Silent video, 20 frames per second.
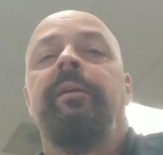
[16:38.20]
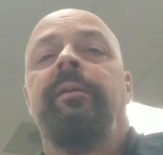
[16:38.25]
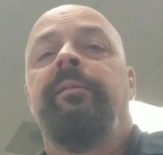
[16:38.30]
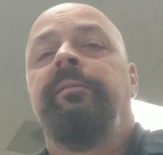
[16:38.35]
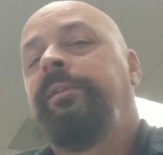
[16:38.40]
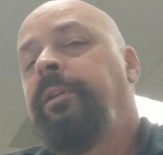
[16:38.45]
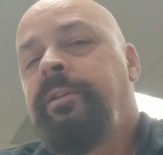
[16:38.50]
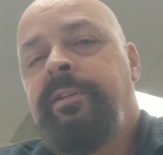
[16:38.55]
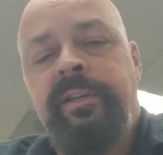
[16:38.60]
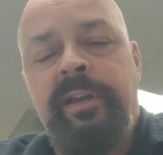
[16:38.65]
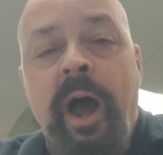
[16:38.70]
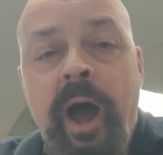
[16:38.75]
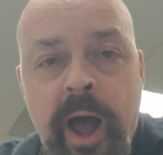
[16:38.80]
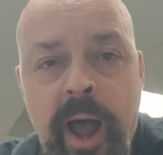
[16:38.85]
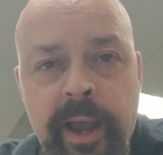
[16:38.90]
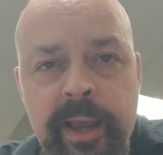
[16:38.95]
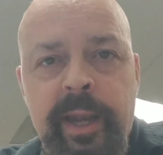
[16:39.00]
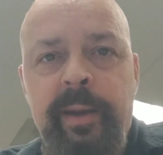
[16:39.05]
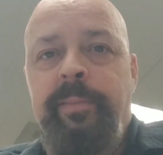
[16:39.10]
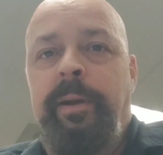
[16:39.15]
Just
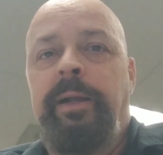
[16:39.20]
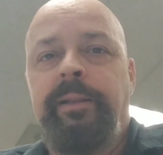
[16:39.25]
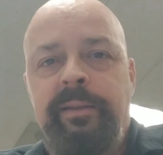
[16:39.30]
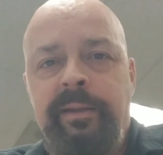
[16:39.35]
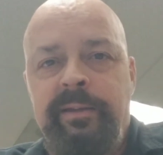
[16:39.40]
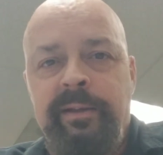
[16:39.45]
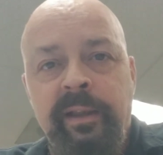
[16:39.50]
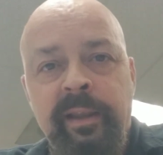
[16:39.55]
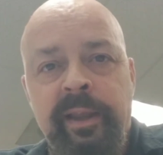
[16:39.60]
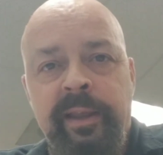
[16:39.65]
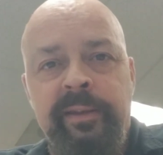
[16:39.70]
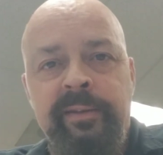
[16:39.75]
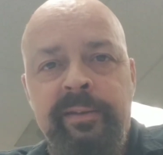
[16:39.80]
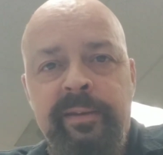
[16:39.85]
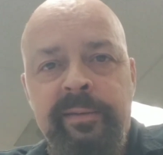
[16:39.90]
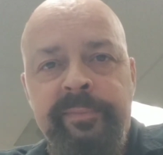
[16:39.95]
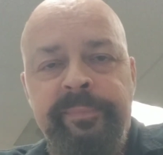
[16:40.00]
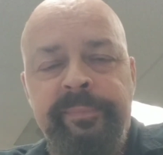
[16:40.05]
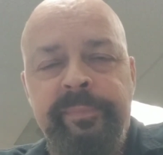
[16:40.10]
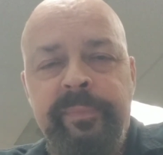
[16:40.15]
talking about this list
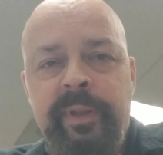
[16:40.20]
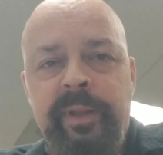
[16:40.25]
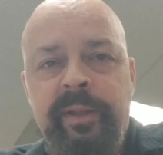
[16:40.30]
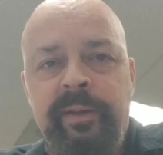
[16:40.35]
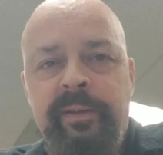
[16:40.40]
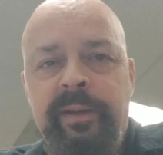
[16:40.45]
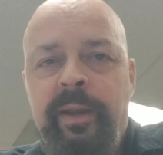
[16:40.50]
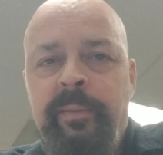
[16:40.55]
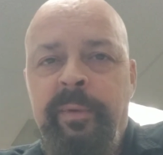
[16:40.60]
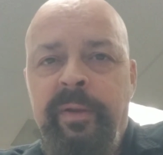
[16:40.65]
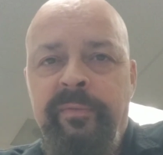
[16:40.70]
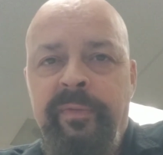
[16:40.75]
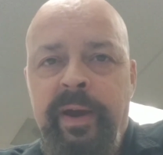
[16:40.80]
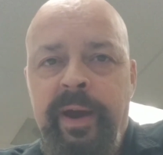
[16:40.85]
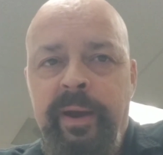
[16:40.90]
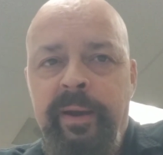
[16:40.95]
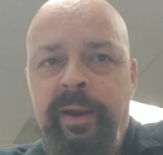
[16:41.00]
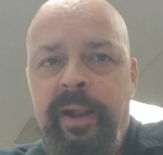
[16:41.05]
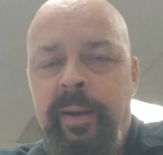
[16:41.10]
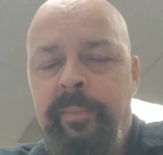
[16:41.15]
is getting me
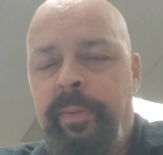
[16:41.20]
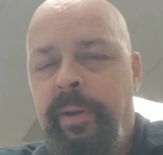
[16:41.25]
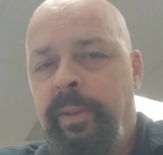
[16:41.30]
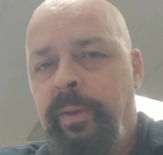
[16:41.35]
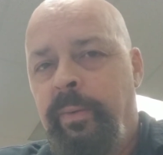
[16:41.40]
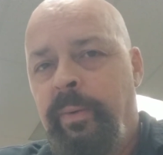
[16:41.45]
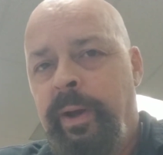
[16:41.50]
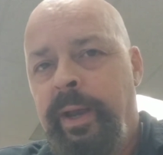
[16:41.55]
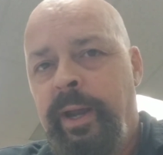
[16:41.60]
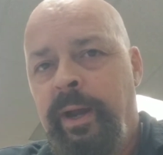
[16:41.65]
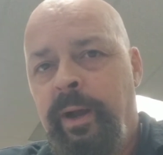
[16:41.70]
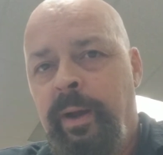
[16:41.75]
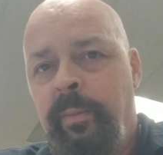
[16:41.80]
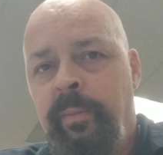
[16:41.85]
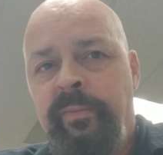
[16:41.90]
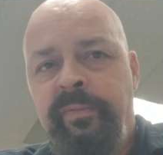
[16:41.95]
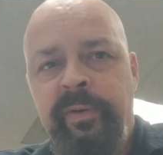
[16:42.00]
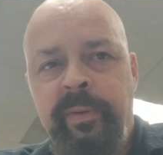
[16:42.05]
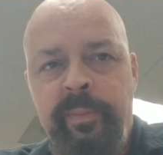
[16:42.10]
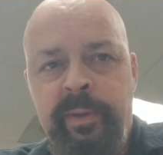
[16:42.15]
fired up. On the way home
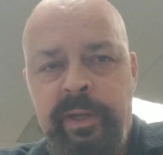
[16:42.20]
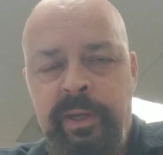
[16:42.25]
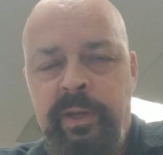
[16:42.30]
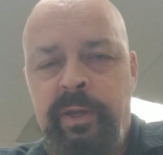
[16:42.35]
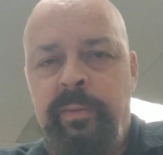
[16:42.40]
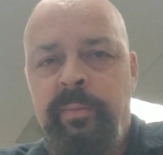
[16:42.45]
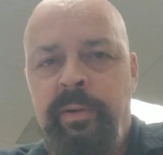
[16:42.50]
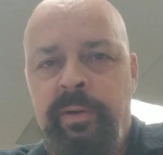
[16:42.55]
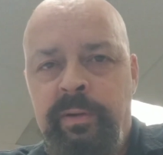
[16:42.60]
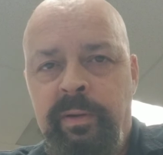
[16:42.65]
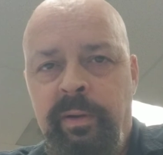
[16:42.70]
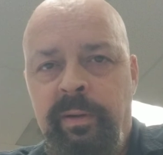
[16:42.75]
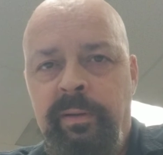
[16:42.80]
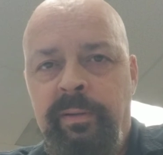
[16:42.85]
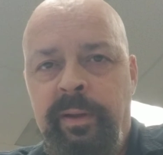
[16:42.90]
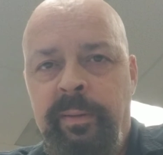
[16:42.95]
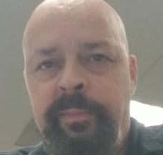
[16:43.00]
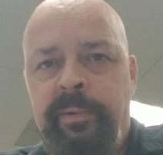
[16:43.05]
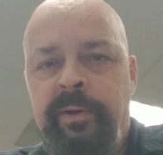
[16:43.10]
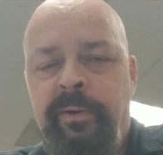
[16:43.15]
from the cubicle,
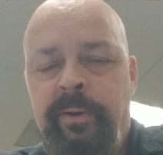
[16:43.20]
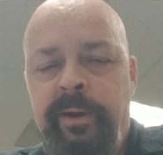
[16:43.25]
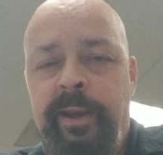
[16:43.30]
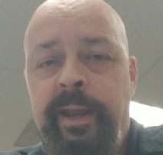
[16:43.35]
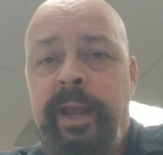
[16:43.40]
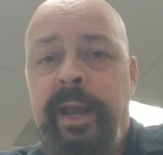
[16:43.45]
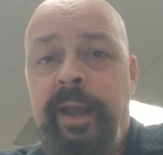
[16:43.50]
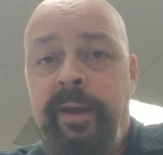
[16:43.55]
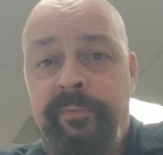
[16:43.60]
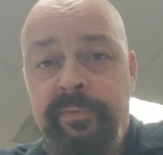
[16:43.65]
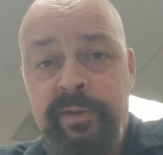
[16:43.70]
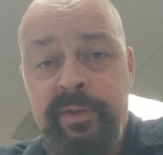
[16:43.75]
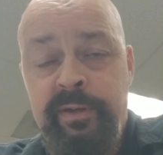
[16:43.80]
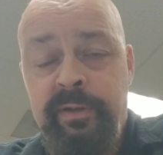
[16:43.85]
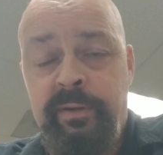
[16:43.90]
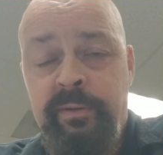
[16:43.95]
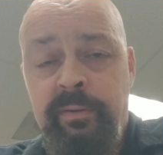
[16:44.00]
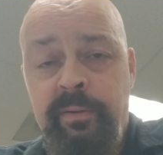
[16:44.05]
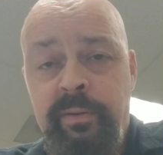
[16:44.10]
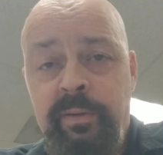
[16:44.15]
I'm going to have
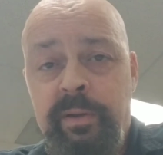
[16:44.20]
to